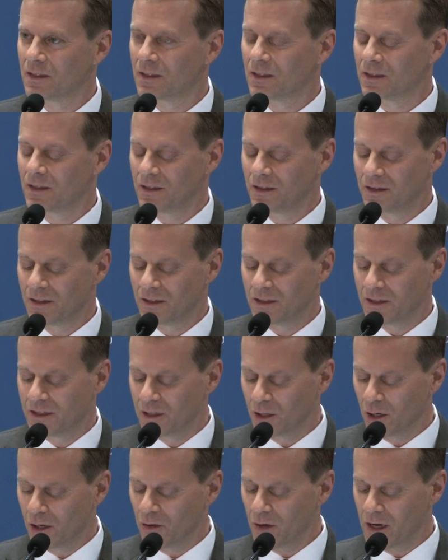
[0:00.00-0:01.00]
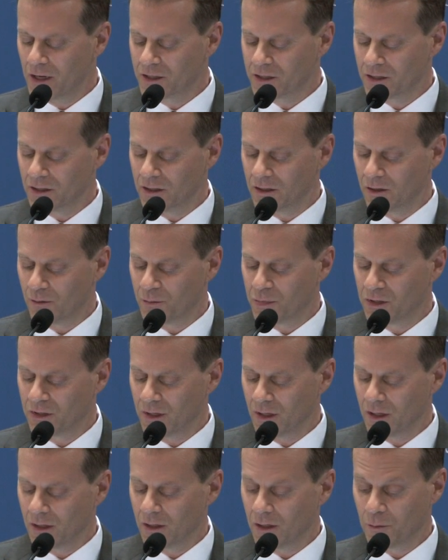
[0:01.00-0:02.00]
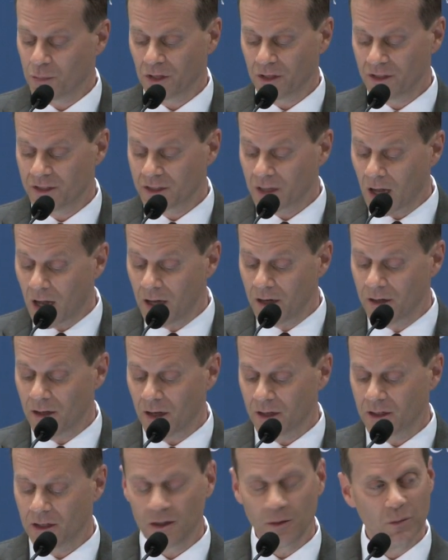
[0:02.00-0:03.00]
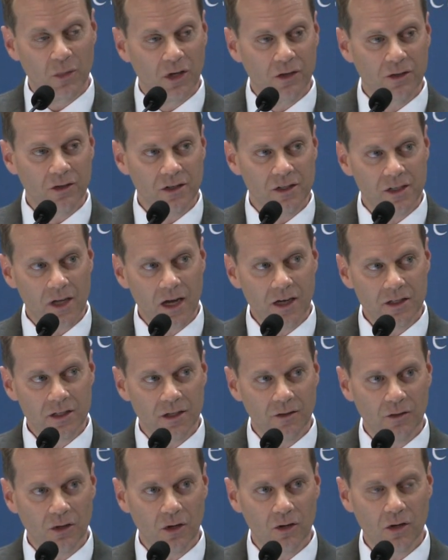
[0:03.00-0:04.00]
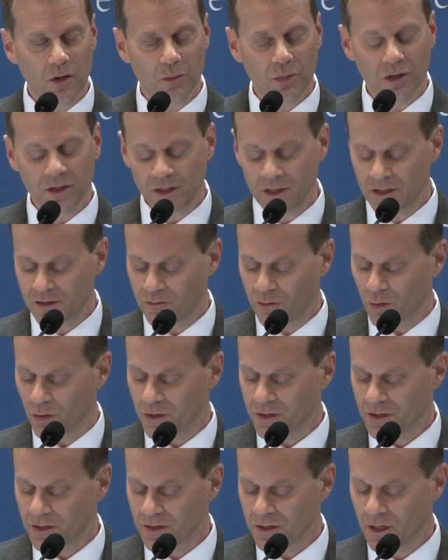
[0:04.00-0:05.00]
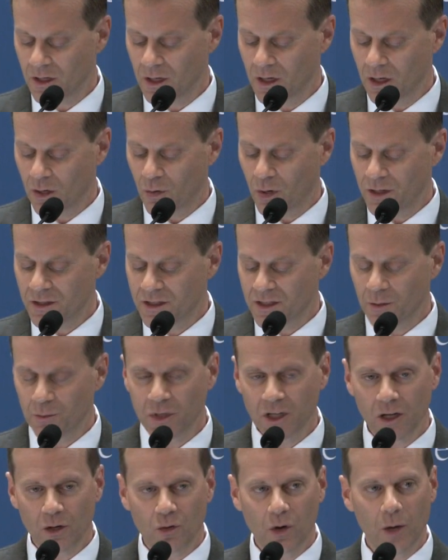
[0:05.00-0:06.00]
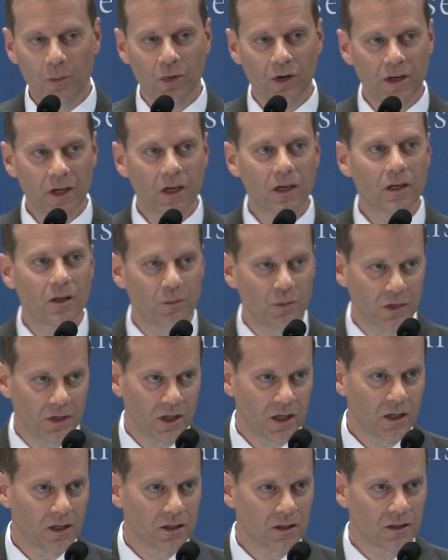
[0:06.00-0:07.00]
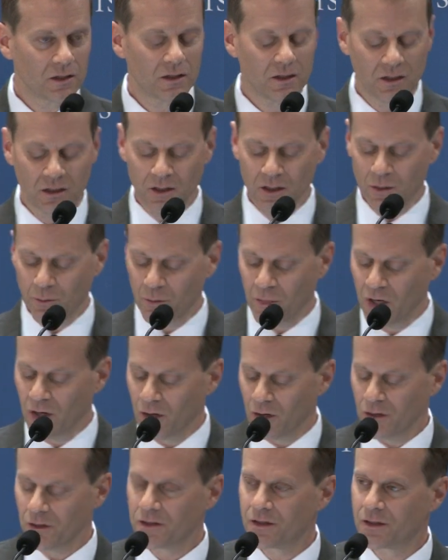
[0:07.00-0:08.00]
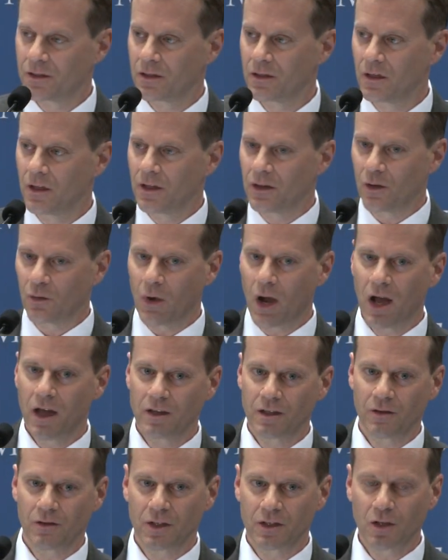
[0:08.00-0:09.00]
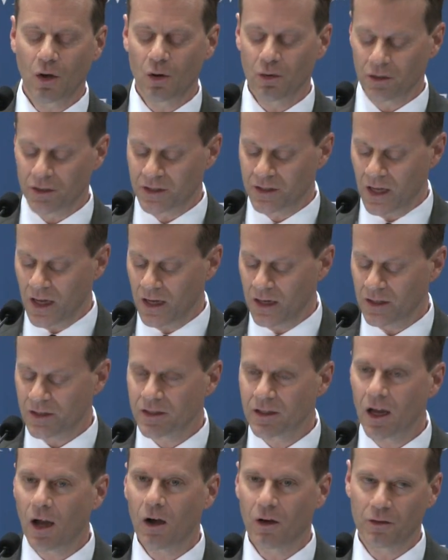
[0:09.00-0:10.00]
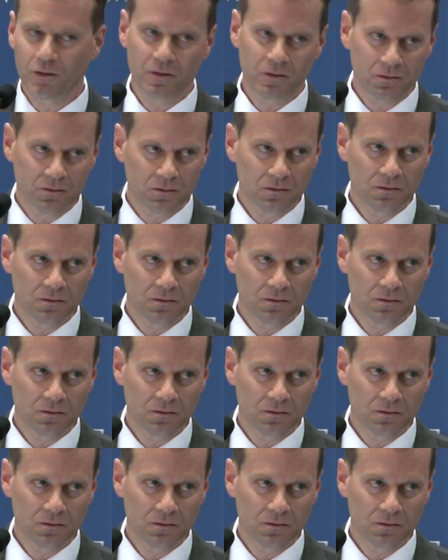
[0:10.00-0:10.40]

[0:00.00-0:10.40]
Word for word: The deterioration of in police conduct and the militarization of local police forces quite simply and quite predictably mirrors the rise of the total state itself.